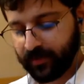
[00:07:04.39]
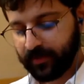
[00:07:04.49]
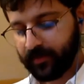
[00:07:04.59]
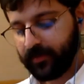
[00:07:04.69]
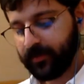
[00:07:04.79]

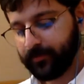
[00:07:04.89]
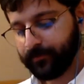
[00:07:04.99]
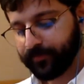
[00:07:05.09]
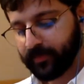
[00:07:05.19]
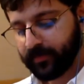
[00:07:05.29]

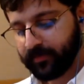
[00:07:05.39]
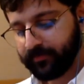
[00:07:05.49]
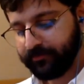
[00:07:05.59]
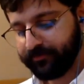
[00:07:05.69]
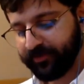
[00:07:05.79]

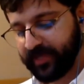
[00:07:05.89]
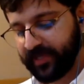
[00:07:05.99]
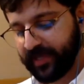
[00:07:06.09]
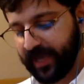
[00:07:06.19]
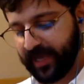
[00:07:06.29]

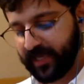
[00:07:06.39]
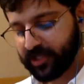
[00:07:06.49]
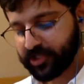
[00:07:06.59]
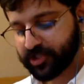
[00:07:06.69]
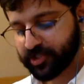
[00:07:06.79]

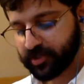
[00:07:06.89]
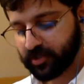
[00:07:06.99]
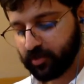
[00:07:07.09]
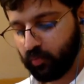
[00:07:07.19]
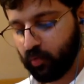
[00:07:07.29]

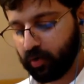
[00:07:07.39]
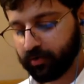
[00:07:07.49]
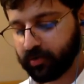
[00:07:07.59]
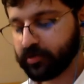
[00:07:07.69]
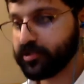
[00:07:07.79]

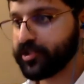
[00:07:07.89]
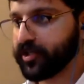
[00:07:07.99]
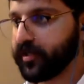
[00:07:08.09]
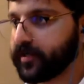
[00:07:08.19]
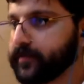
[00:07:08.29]

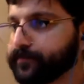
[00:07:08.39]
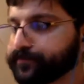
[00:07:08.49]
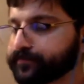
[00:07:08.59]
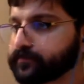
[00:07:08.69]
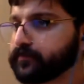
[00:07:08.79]
VH100,
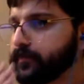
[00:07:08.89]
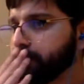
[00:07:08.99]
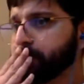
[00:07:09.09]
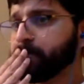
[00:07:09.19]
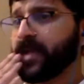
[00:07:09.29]

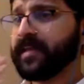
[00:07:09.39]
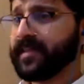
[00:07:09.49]
and